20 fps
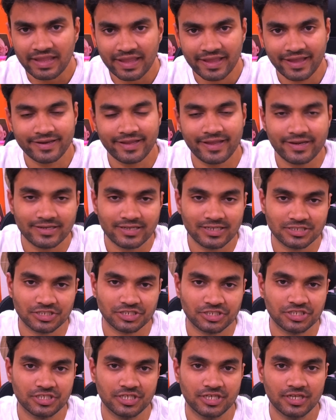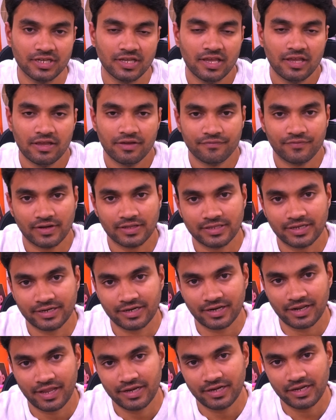any industry for the
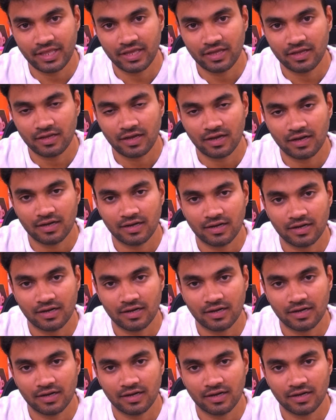training,